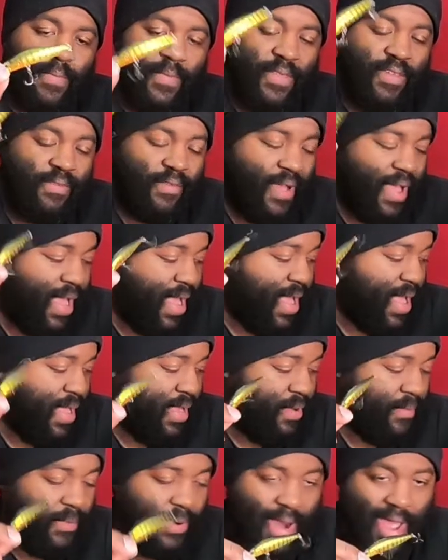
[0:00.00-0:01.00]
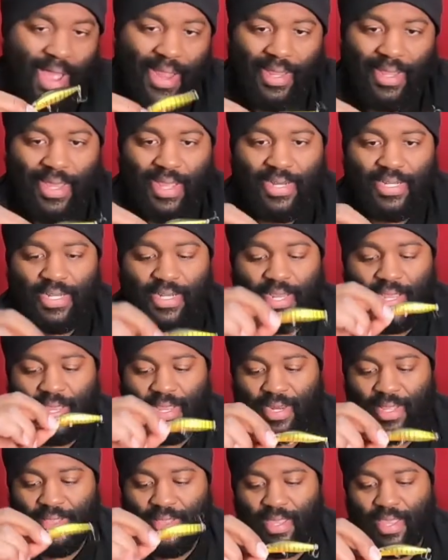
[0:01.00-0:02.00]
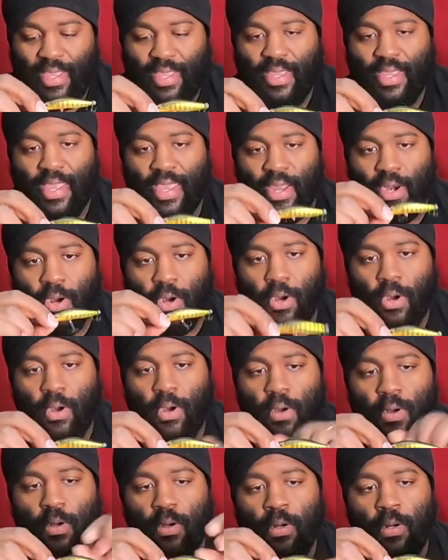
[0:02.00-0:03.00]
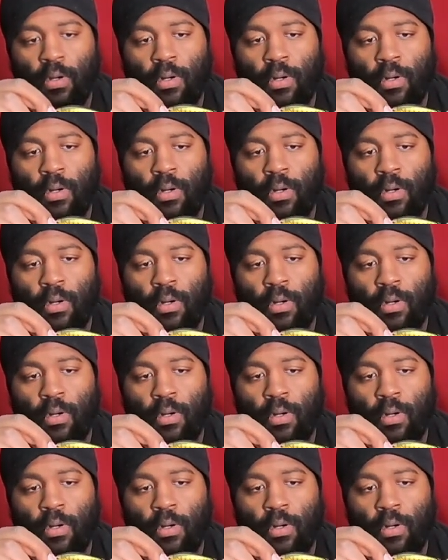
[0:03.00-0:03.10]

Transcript: If I am not catching anything at all,